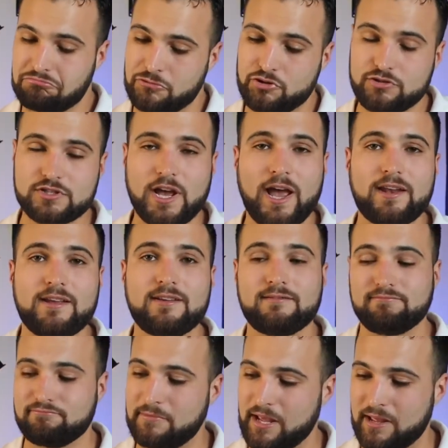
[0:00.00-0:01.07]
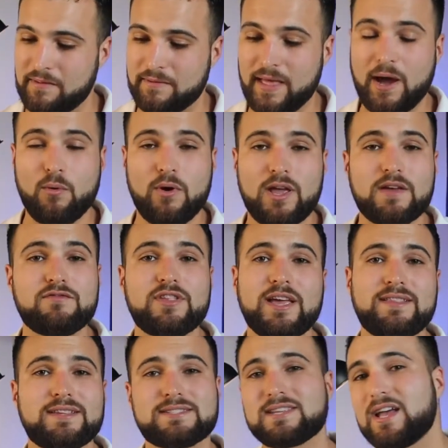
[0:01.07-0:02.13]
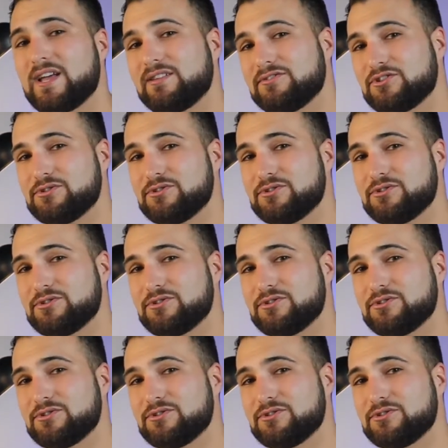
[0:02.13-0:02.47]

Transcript: you sign it, and that way if they decide